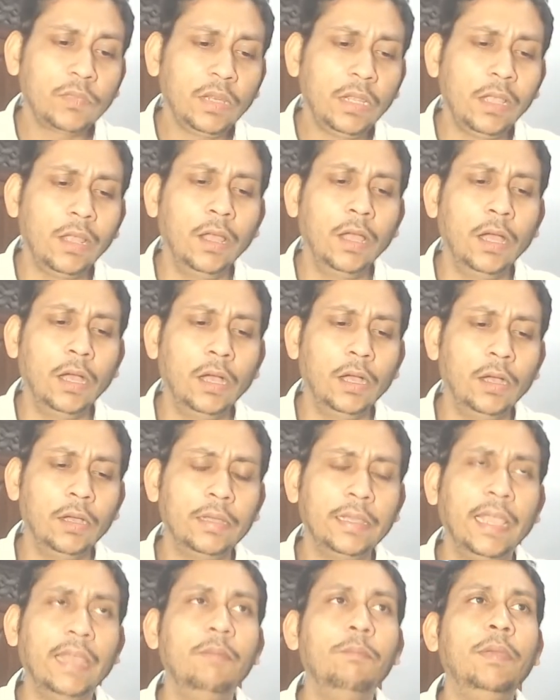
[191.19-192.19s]

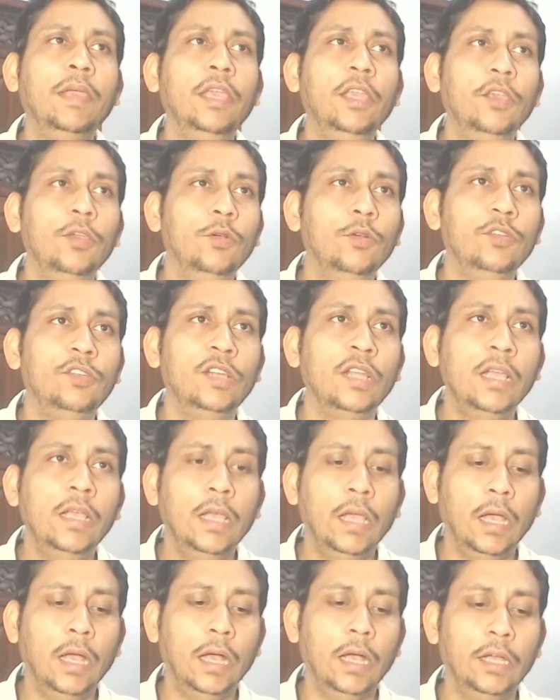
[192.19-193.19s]
can be used
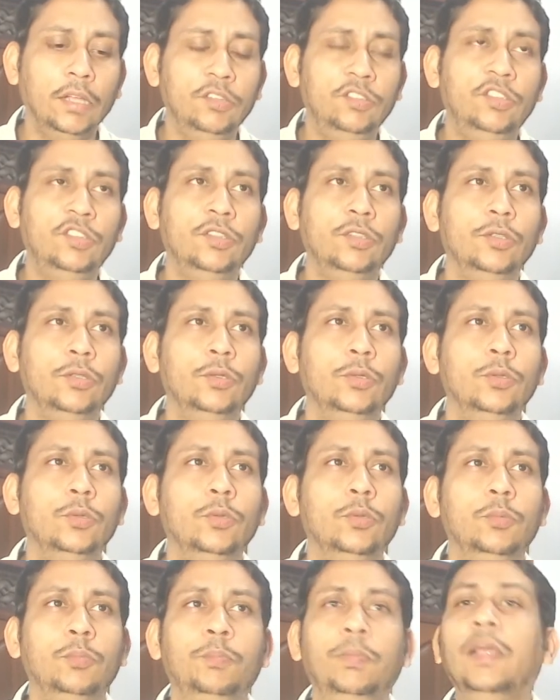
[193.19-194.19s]

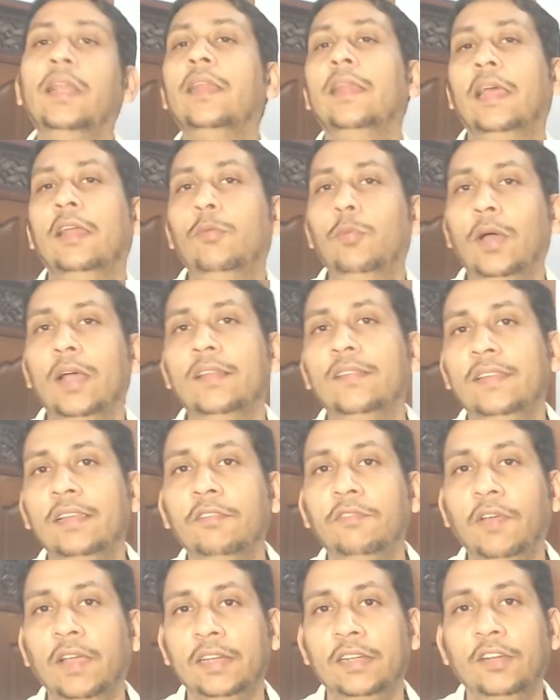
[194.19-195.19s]
to build advanced
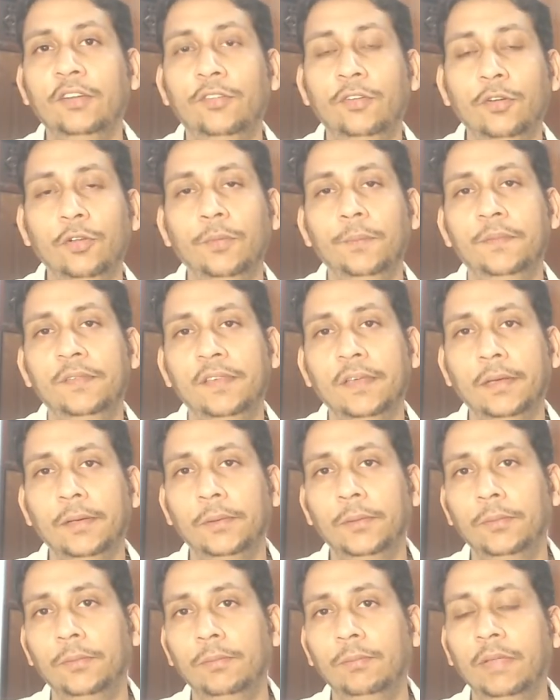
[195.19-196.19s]
infected troops.
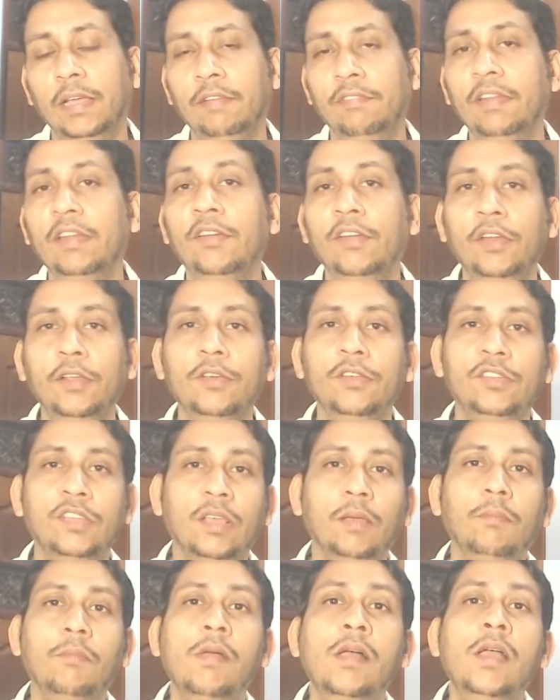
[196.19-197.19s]
So they've introduced
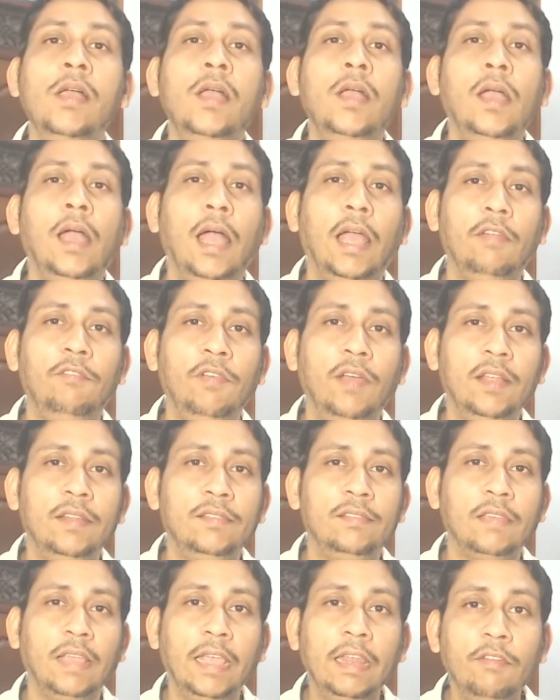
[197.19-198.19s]
some
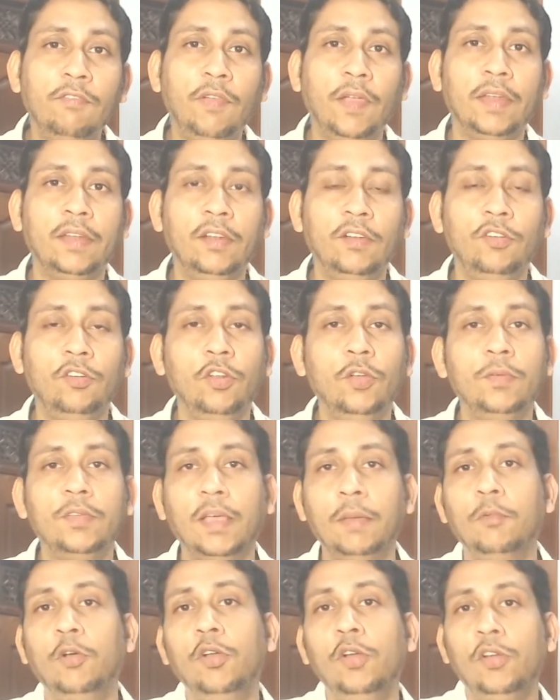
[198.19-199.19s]
advanced infected troops.
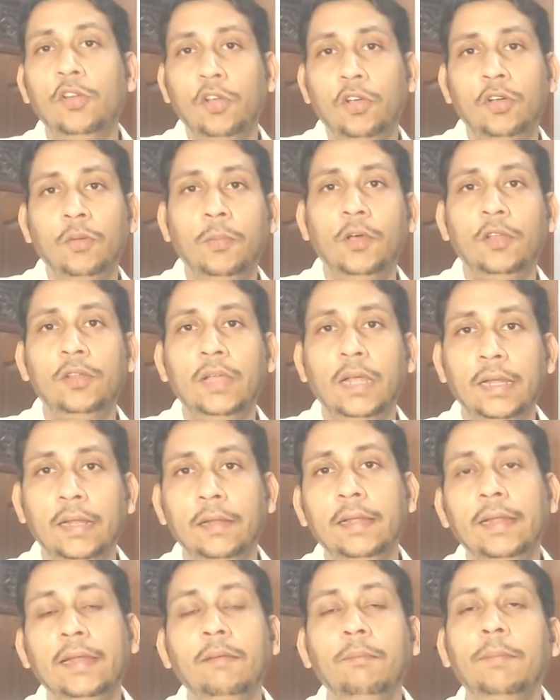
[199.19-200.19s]
I'm going to talk about that a
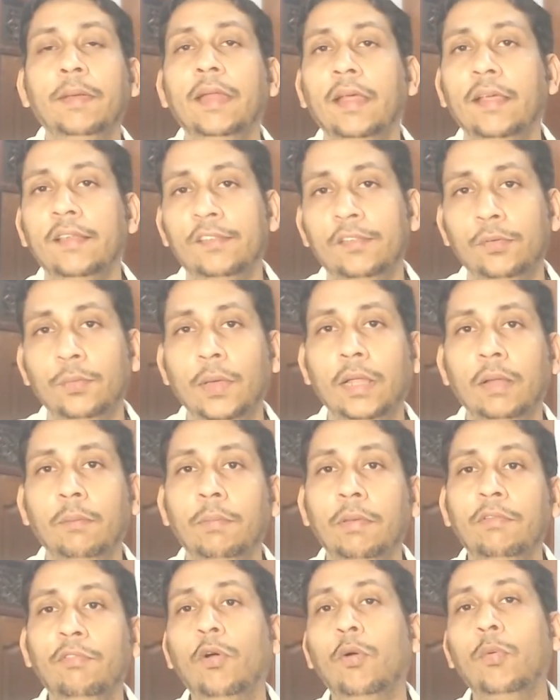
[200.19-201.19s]
little bit as well
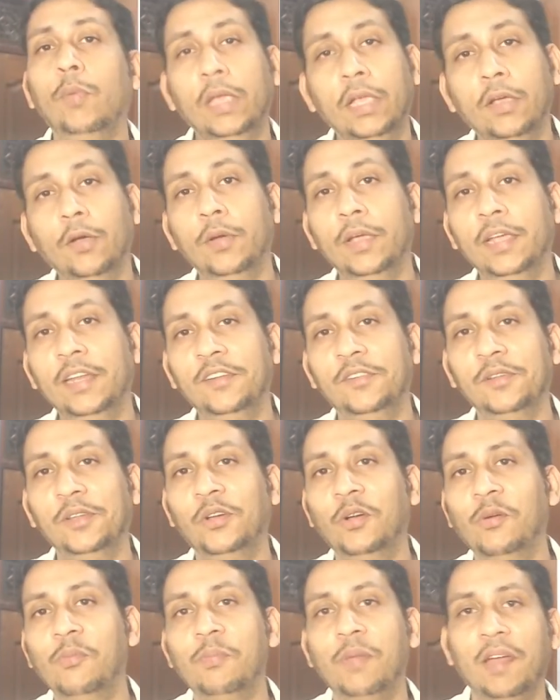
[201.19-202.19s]
before we go into the
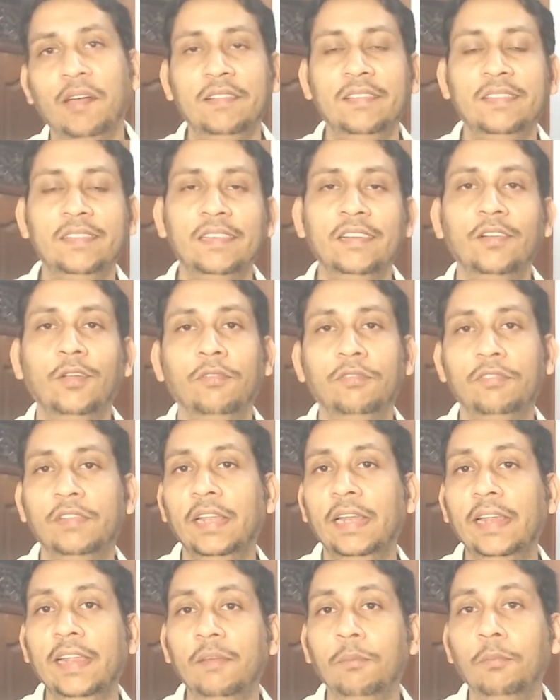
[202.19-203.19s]
comparison of the
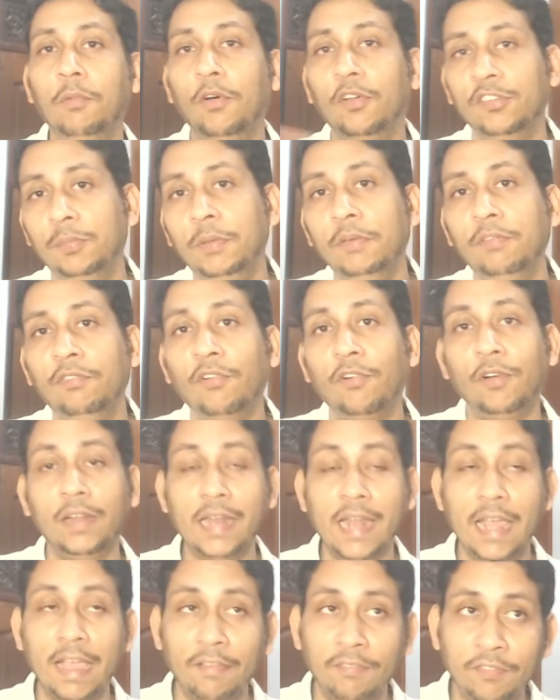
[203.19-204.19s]
leaderboards before
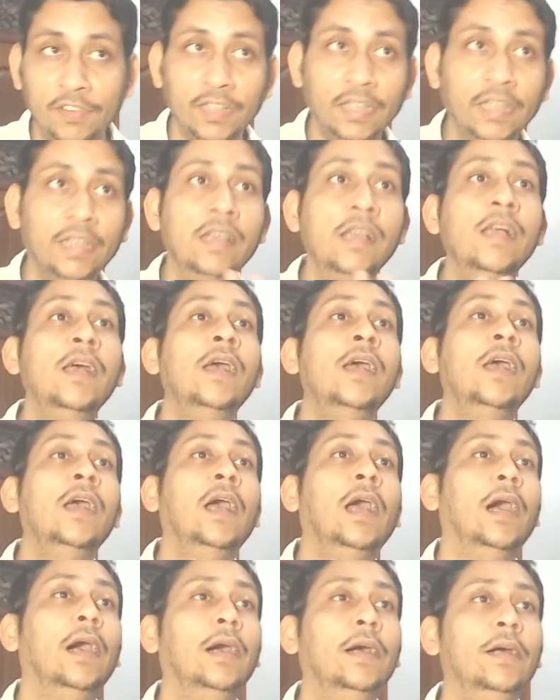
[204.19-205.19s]
and after.
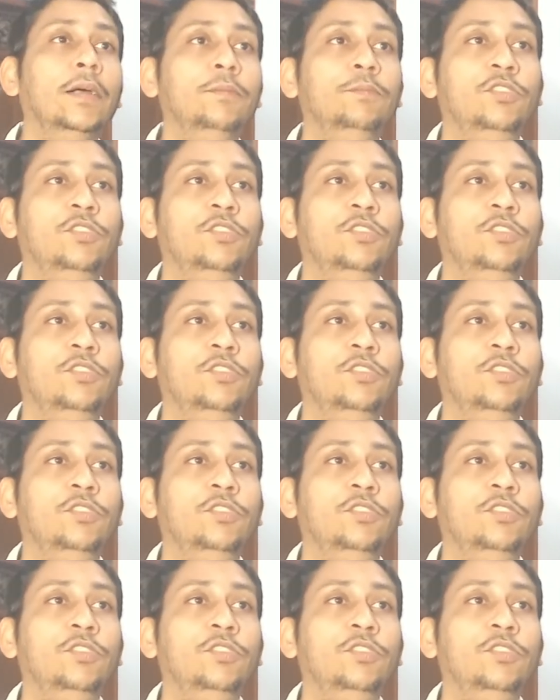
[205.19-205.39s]
Wanted